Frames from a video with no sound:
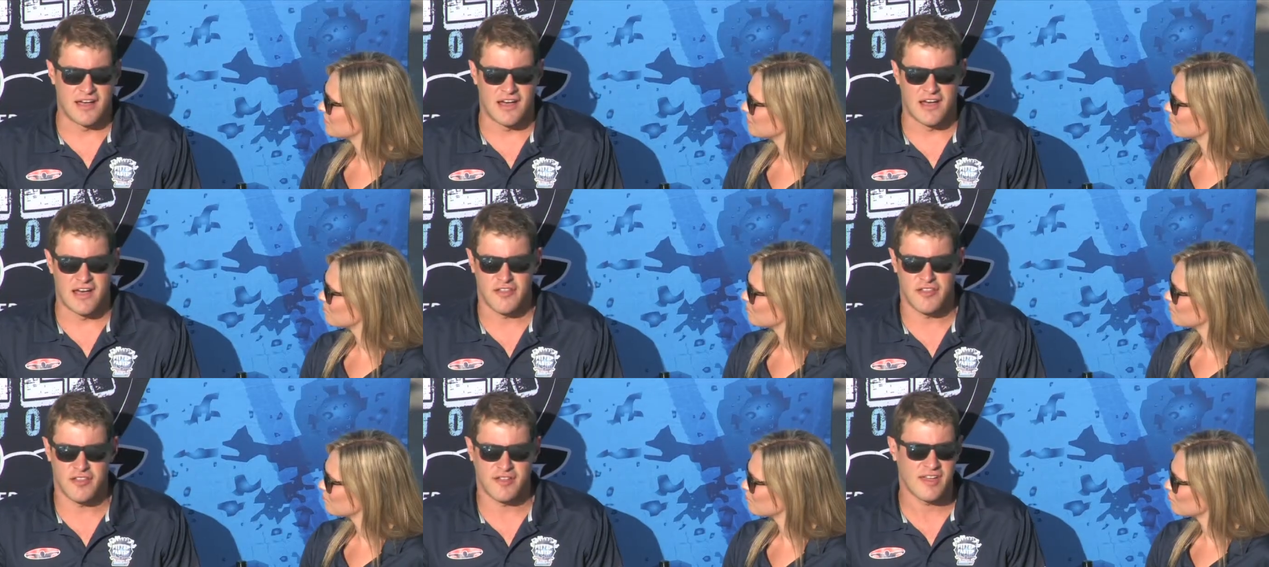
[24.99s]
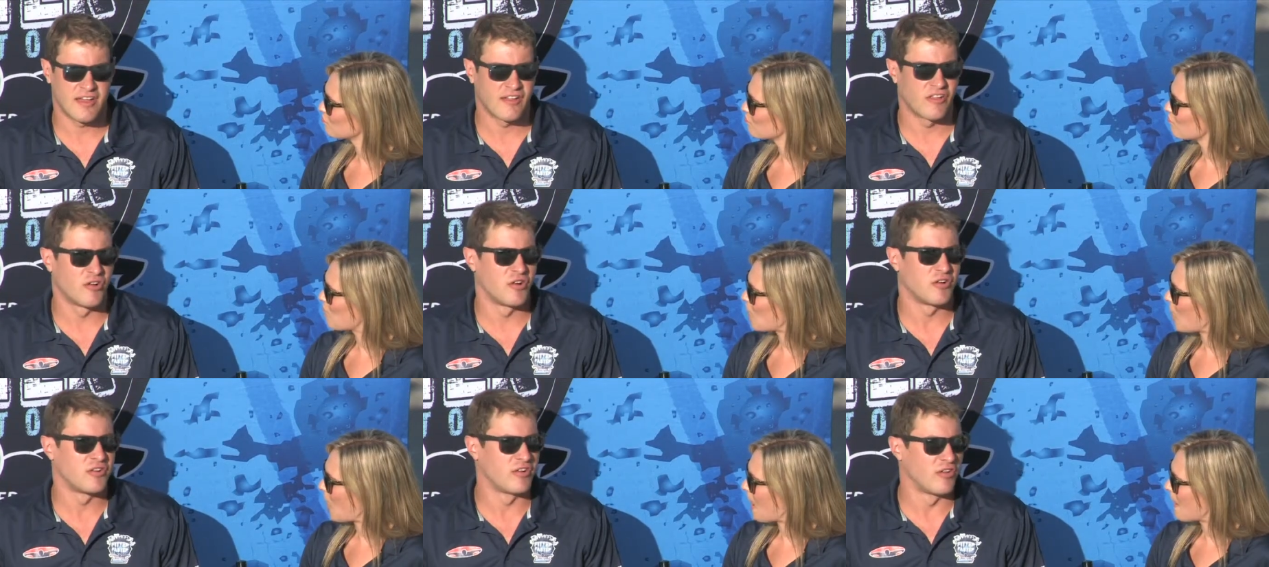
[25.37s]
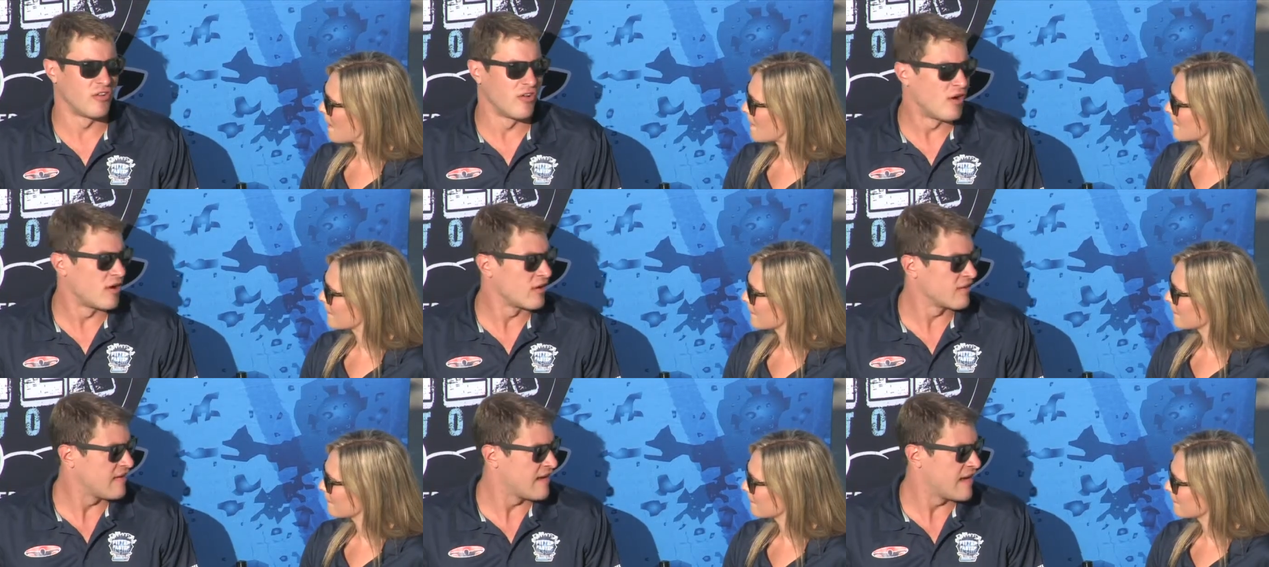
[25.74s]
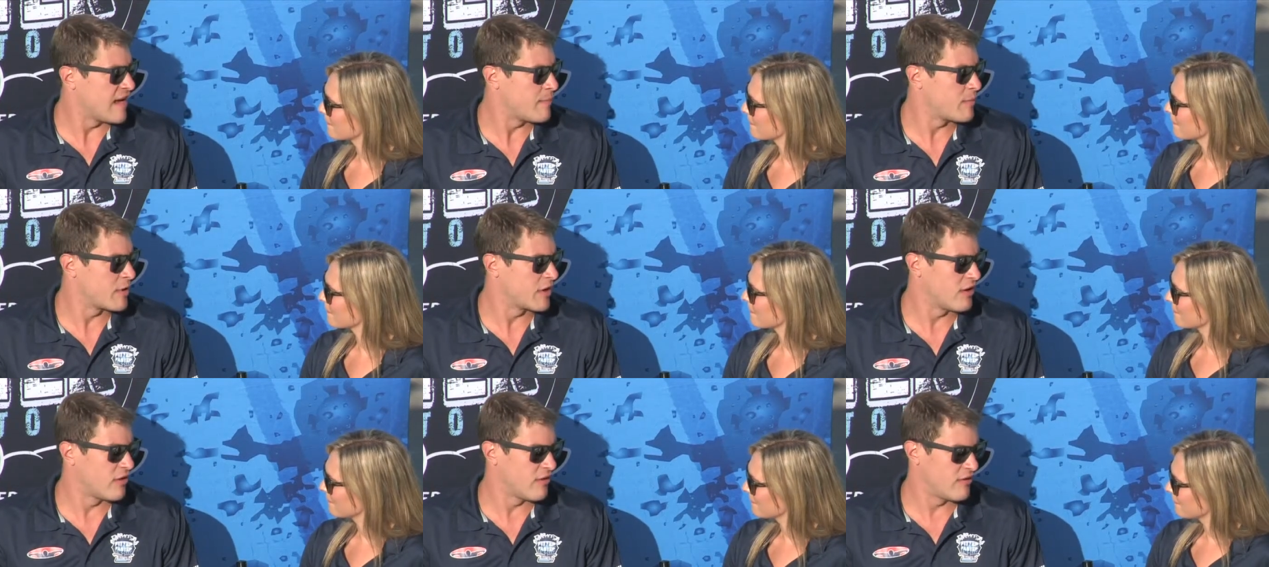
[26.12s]
Speaker 1: I think I learned a long
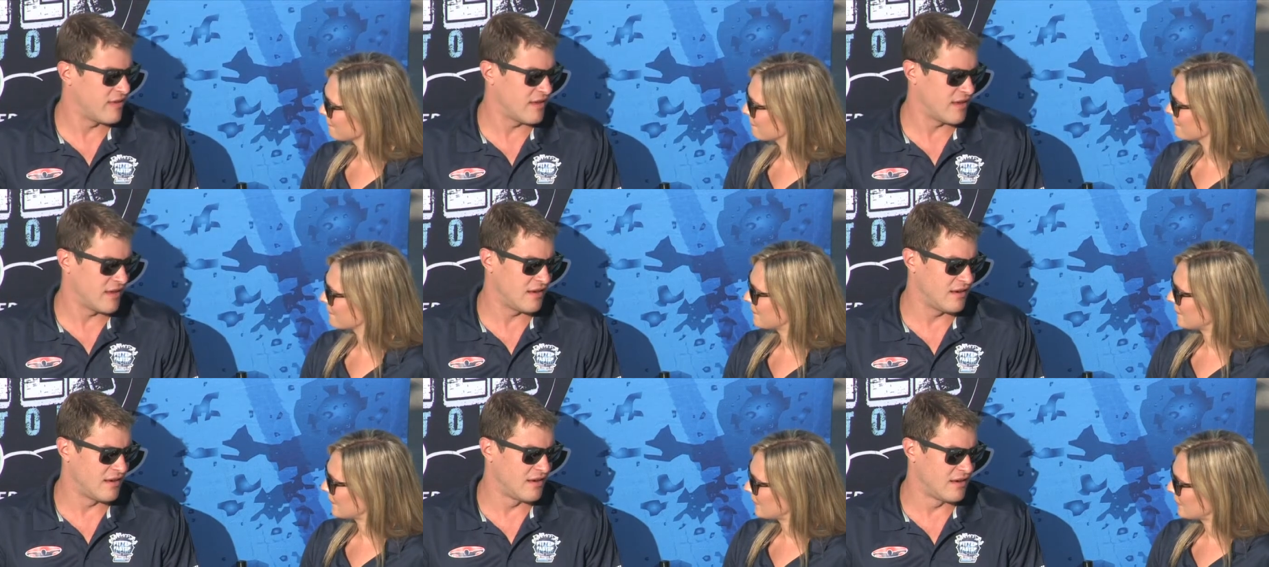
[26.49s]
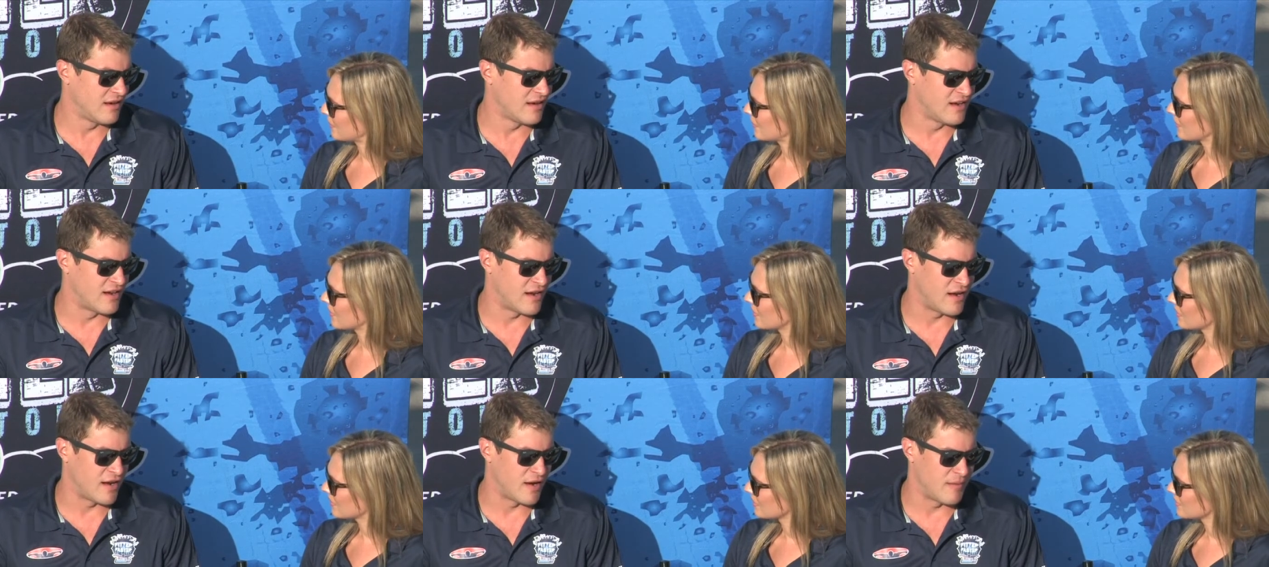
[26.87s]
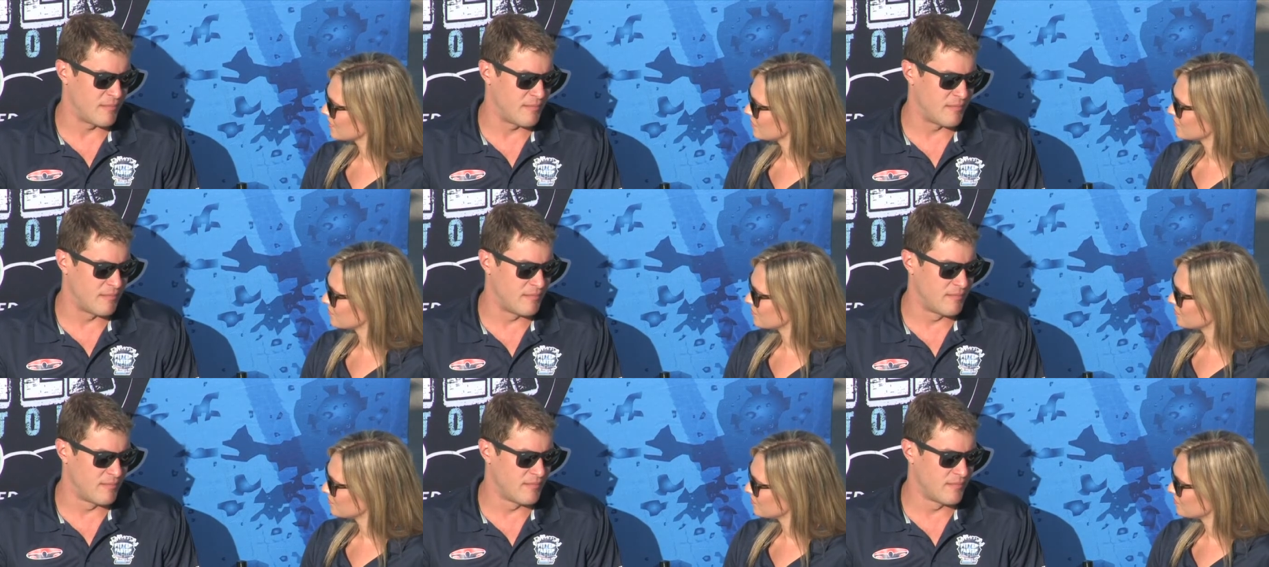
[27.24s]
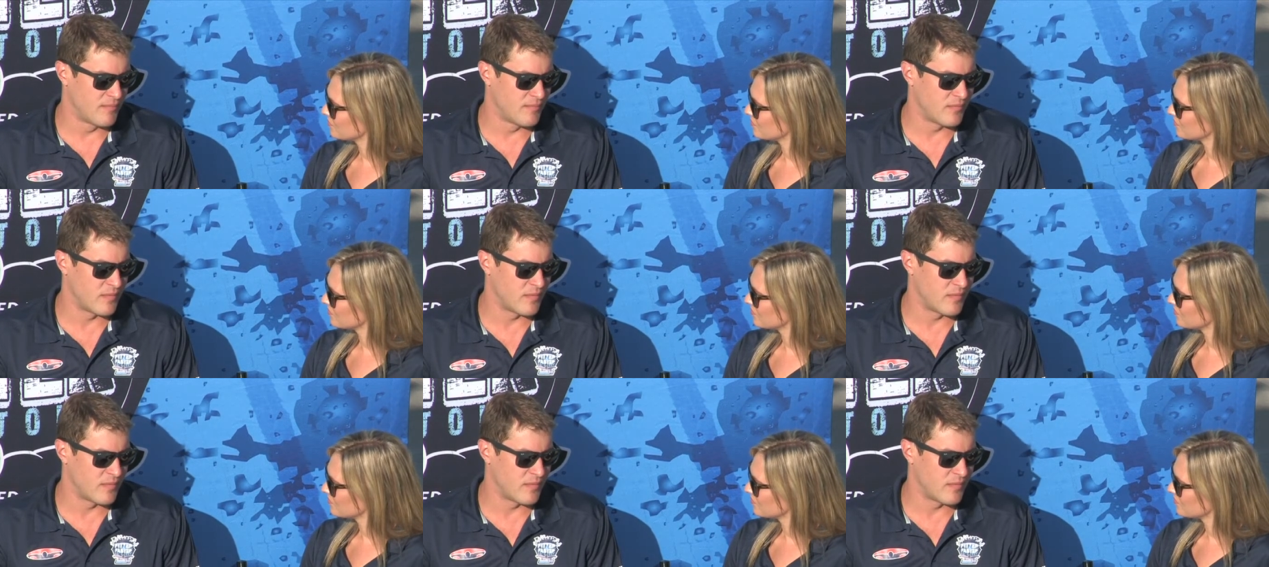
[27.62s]
time ago that um,